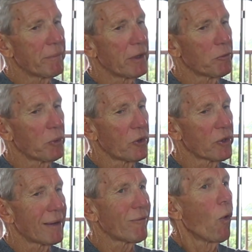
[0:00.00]
is
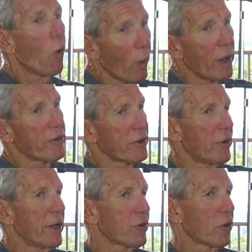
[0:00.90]
because I've always had a
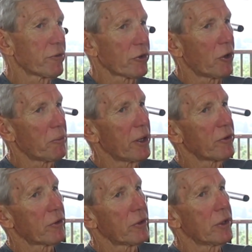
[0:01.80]
rest after Comrades.